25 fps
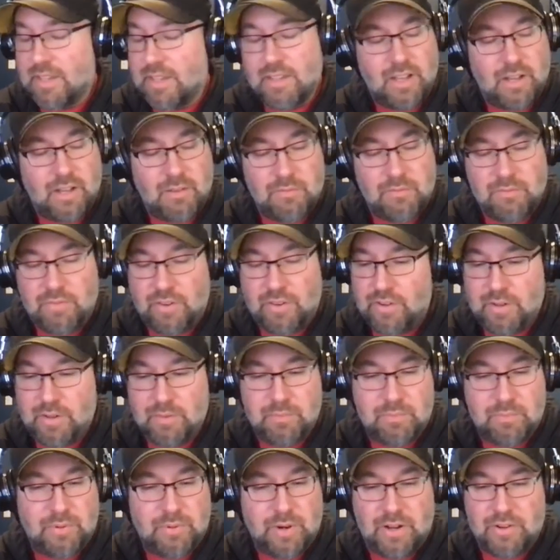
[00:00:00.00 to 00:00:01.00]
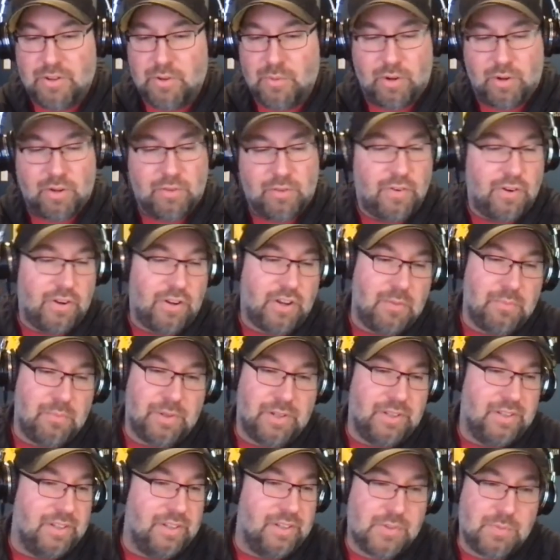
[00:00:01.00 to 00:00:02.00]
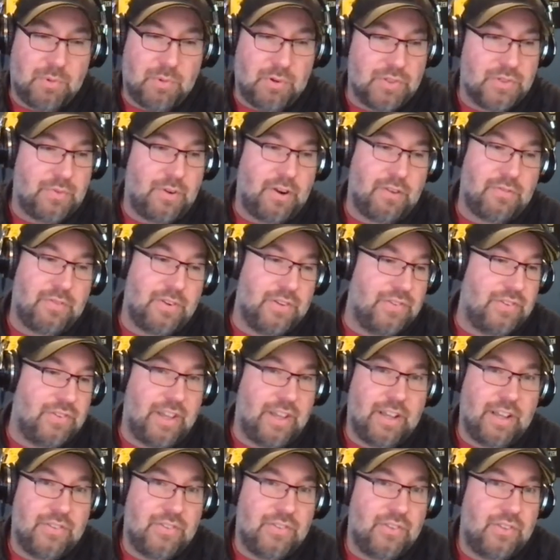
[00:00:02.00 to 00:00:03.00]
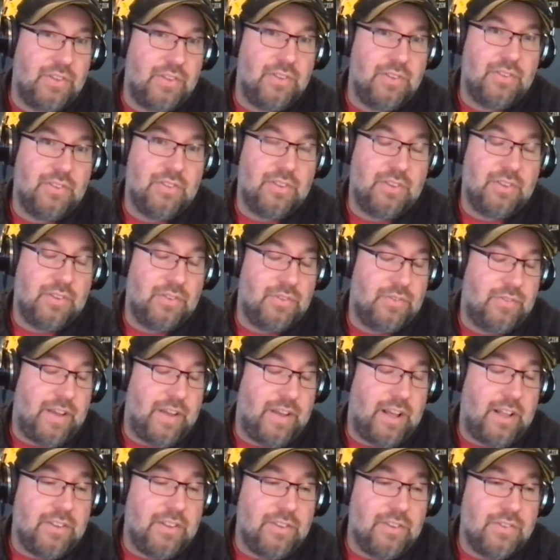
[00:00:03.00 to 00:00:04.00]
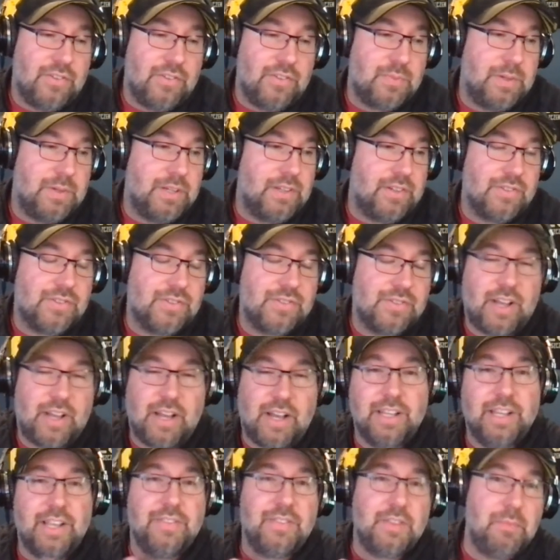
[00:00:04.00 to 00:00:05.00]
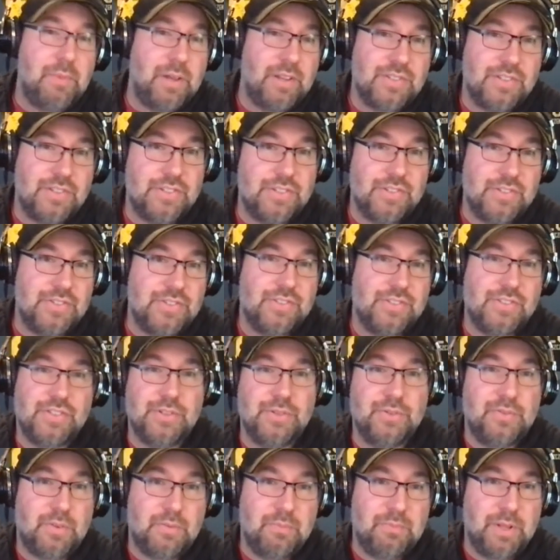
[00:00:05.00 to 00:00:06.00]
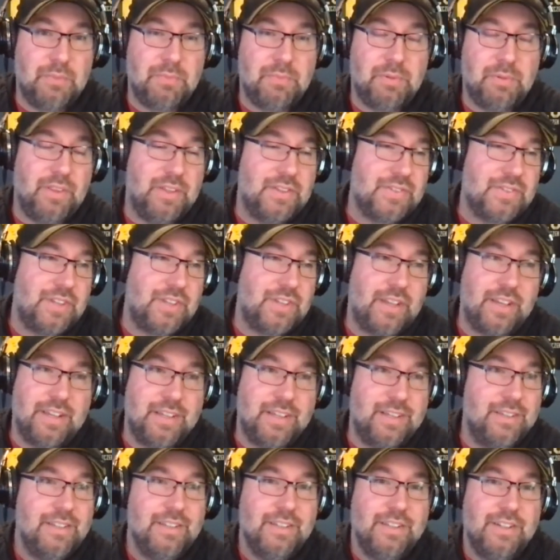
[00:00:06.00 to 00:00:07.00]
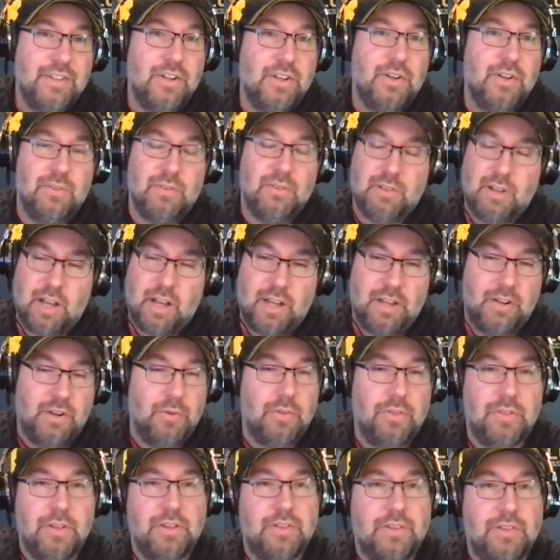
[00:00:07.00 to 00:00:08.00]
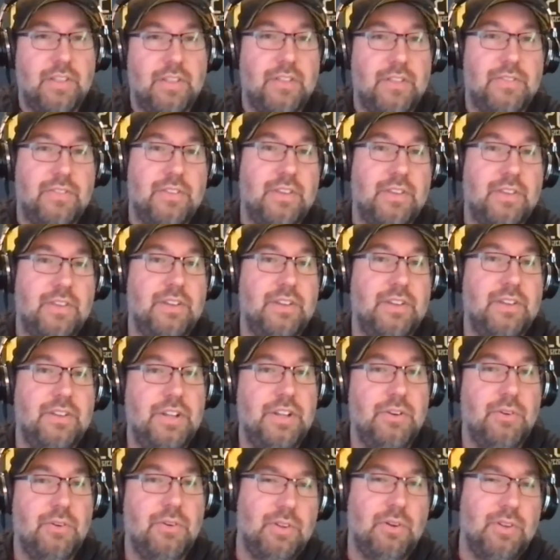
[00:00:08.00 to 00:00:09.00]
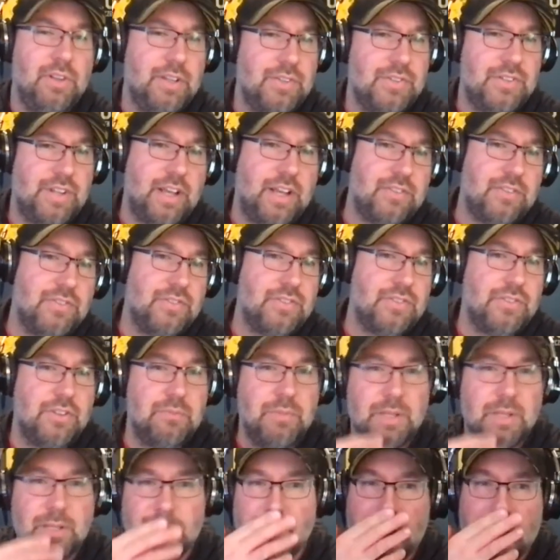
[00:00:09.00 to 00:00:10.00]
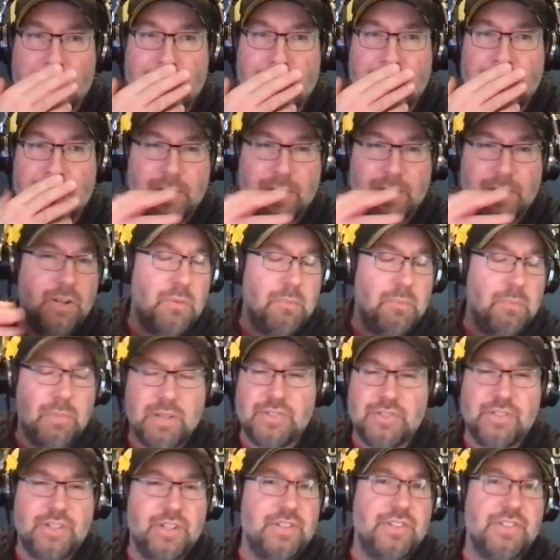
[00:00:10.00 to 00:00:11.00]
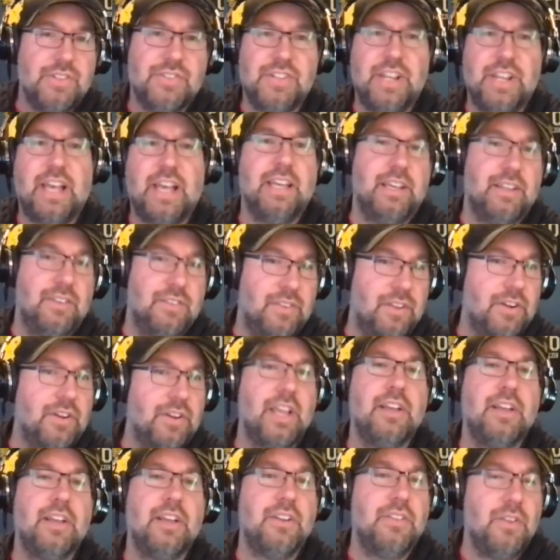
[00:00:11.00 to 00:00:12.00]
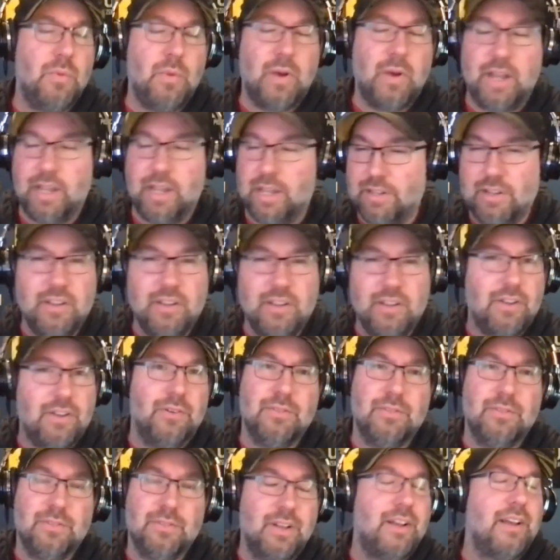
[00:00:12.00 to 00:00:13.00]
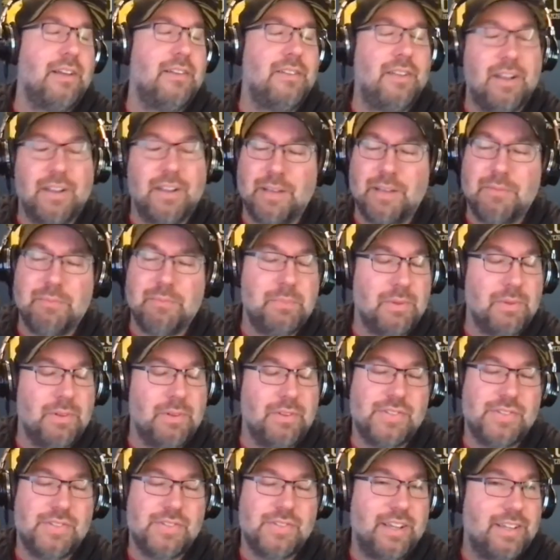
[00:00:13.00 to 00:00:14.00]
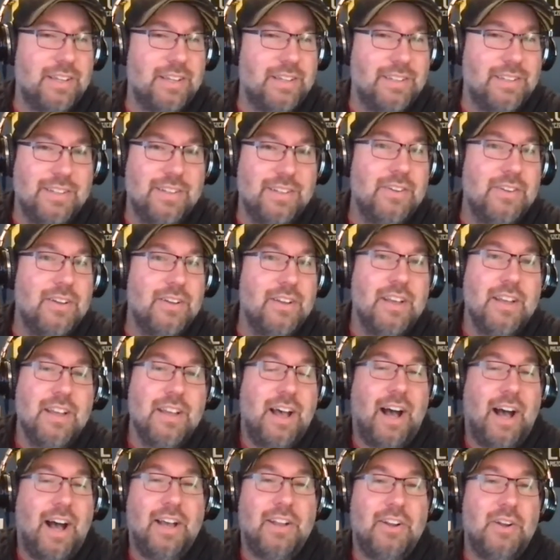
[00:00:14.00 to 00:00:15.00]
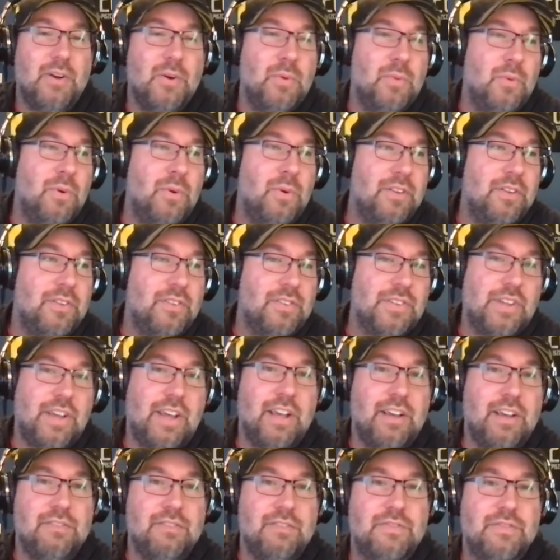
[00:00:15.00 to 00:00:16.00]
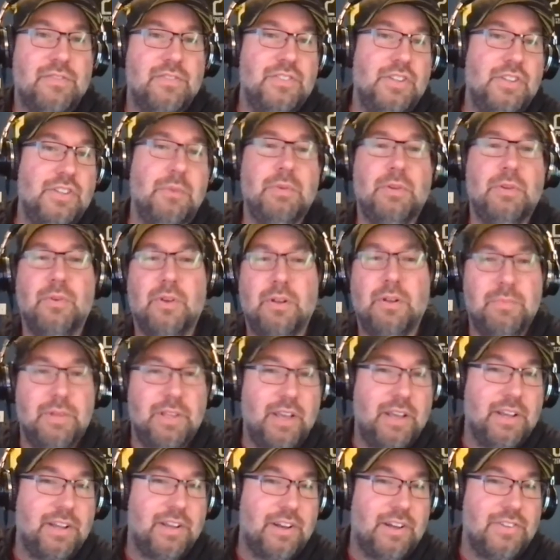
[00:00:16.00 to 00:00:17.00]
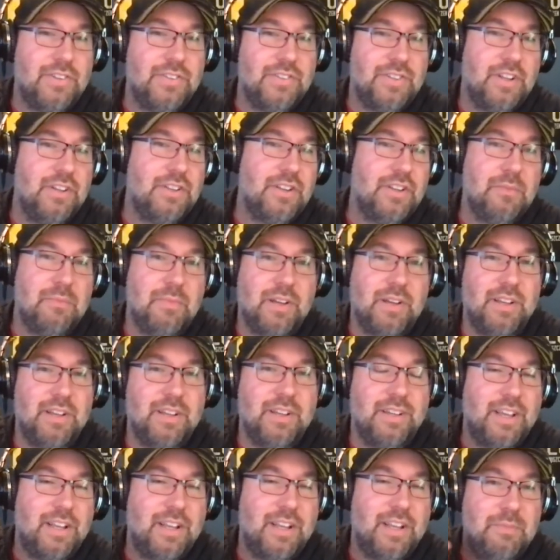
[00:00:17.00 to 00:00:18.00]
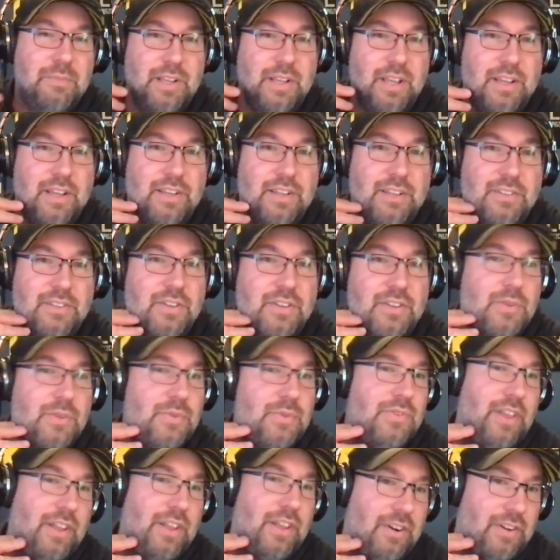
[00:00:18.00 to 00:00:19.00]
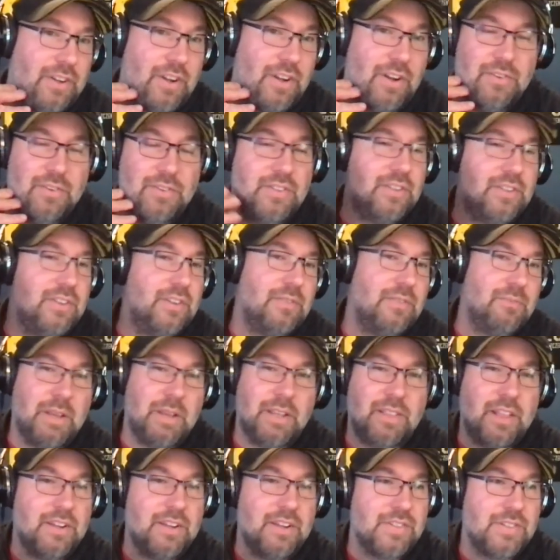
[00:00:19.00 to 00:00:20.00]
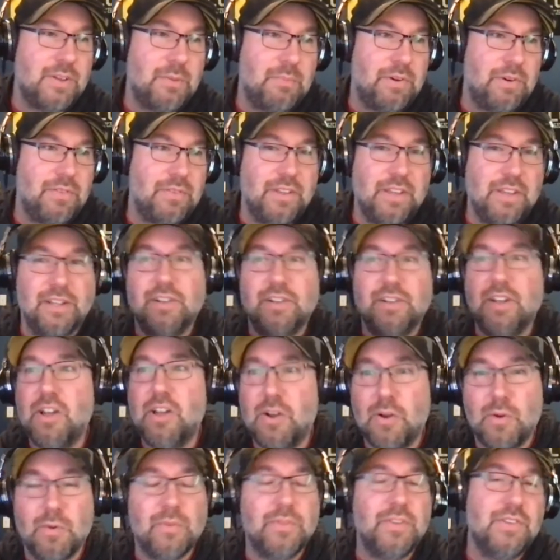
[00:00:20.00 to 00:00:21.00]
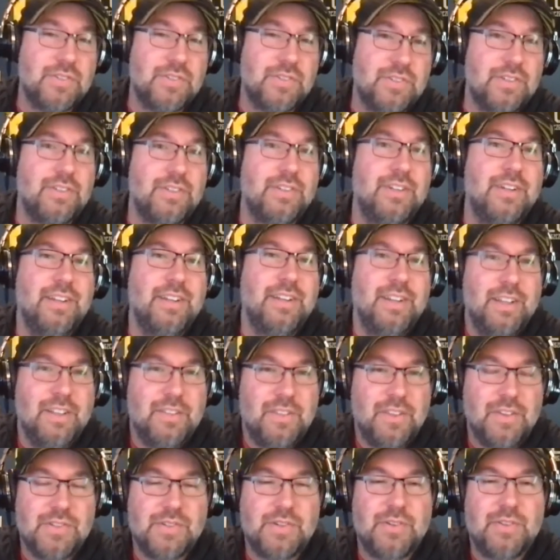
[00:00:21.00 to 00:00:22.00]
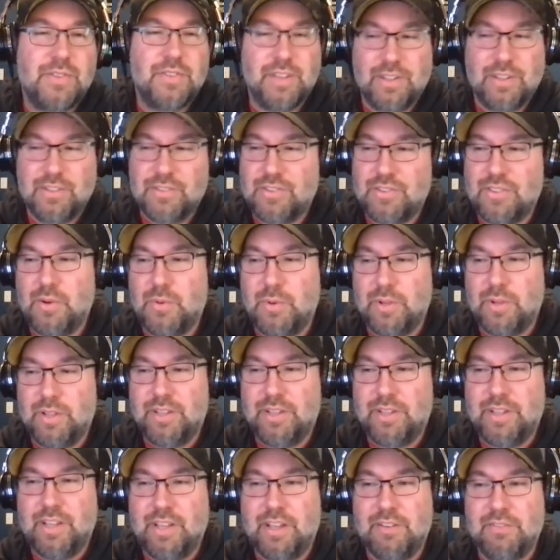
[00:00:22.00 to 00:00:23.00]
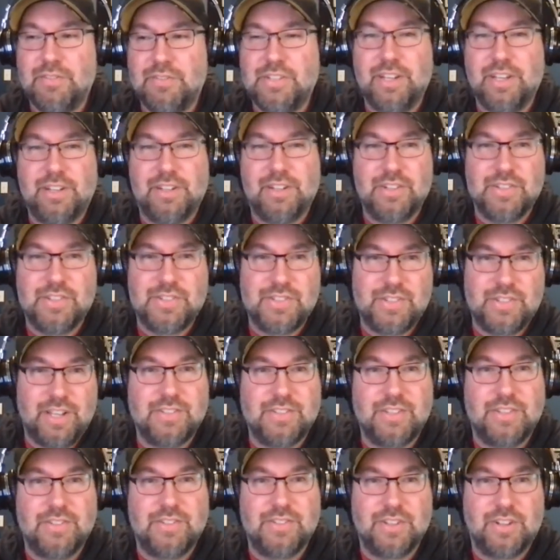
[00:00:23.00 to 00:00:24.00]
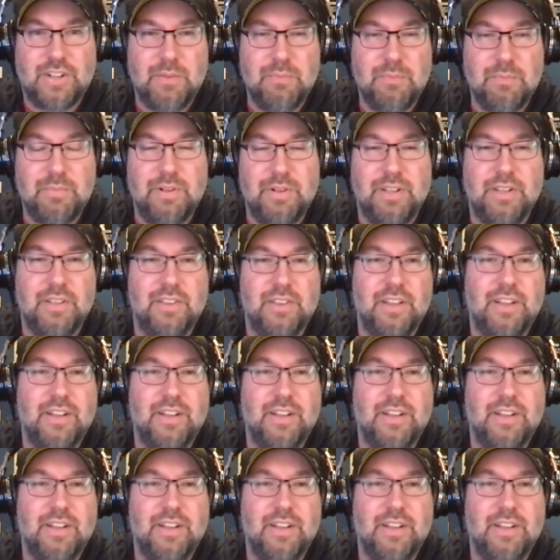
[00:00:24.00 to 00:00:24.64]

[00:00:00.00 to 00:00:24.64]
very proud to work for a company like Sports Reference that has yeah. the, these values because I get the messages cool. too from people that say, you know, I don't think that the Negro League stats should be, you know, mixed into Stathead. They're getting in the way. No, I, I get people saying, you know, I don't want to have WNBA content in my NBA newsletter. You know, make that a separate thing. No, these are these are things that we have taken a stance as a company that